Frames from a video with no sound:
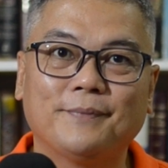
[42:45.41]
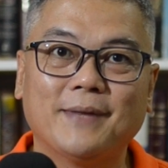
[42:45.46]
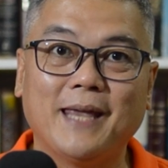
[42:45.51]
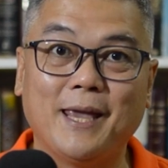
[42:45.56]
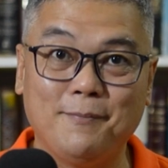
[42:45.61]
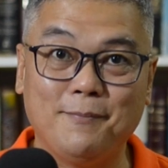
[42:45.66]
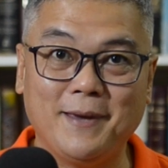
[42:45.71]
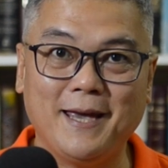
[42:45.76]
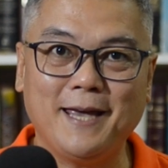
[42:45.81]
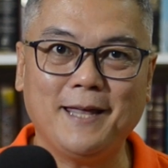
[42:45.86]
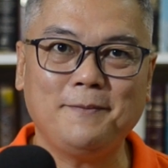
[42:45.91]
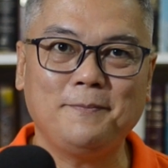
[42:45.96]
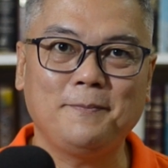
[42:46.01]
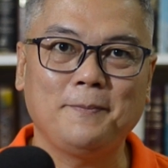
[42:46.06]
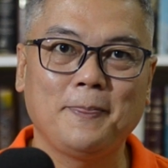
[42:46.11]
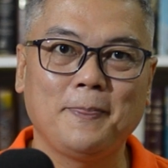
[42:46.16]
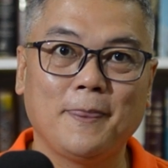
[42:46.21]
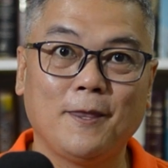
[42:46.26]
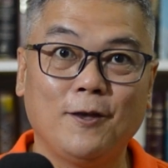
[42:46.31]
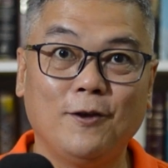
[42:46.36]
Amen?
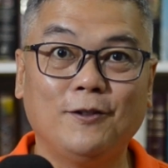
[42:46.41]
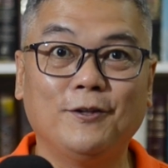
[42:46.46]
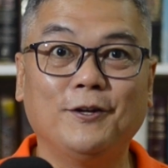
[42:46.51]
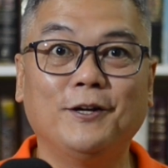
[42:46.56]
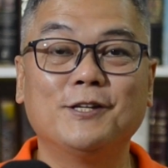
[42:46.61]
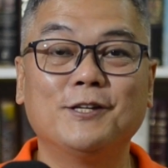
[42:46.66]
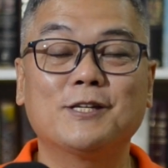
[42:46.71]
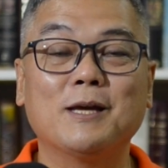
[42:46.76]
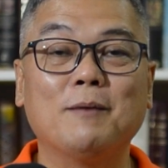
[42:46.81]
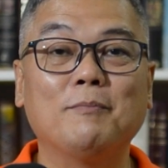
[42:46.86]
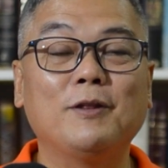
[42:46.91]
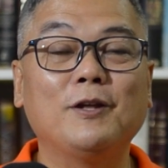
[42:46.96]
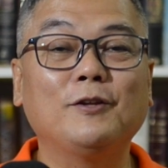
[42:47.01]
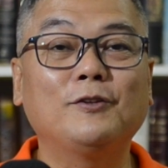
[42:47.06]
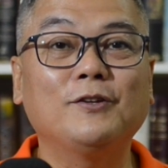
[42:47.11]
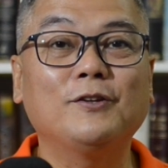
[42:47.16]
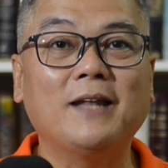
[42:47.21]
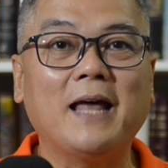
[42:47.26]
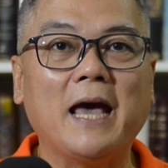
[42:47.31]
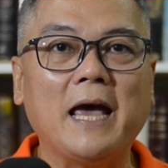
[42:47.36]
You learned something
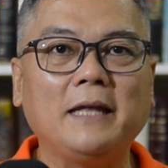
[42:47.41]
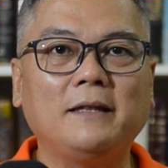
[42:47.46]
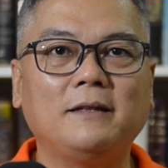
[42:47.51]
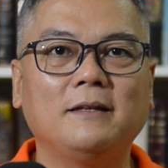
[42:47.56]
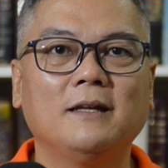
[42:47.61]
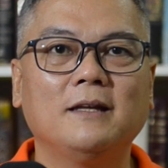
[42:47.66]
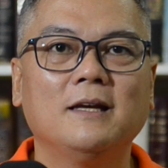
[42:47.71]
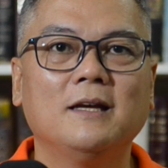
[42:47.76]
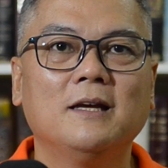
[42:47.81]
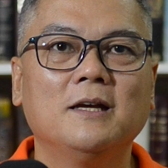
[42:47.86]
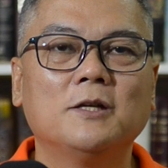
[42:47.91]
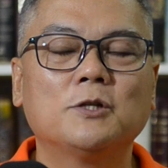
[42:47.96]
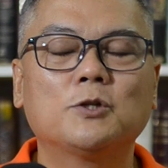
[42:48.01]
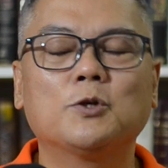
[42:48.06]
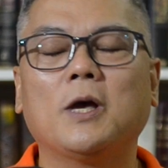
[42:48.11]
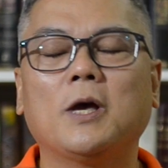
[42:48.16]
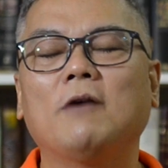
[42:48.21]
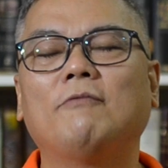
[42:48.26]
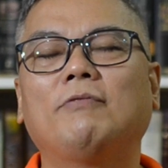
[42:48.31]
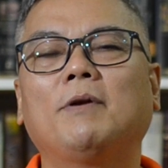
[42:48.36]
tonight? So
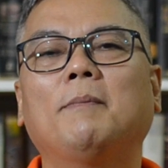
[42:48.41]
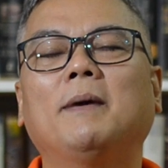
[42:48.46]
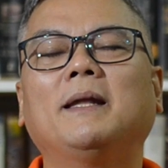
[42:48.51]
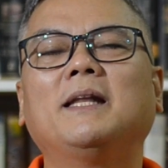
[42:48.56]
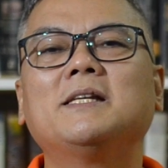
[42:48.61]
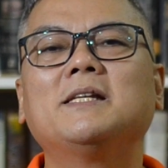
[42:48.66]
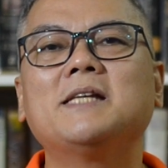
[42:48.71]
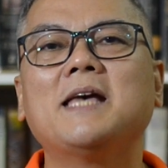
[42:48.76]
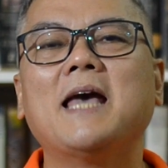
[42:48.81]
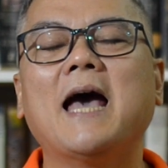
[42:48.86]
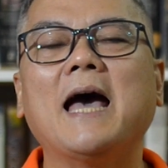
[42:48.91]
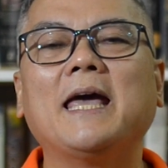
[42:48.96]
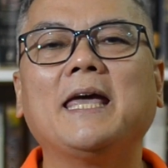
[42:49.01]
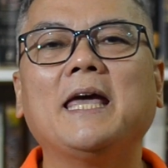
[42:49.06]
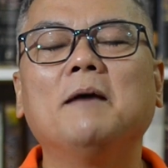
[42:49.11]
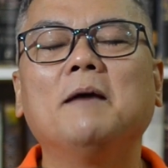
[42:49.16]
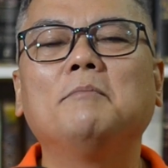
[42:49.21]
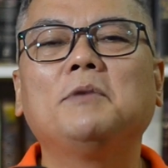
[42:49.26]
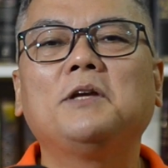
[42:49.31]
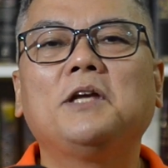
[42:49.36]
everybody say, I
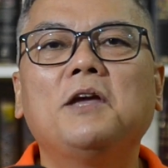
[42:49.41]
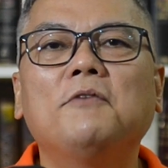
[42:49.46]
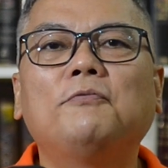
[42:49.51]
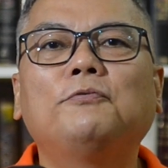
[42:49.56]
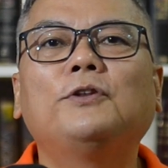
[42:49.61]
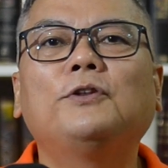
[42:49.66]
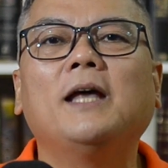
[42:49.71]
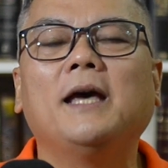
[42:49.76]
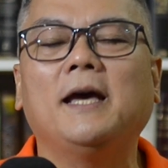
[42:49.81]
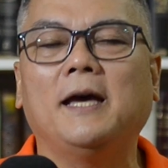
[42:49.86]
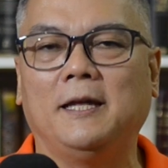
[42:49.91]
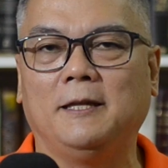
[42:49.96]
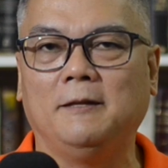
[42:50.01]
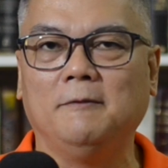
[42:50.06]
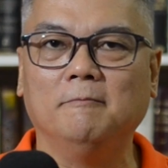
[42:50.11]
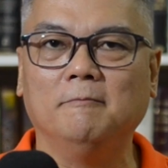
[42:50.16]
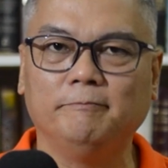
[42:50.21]
am gifted.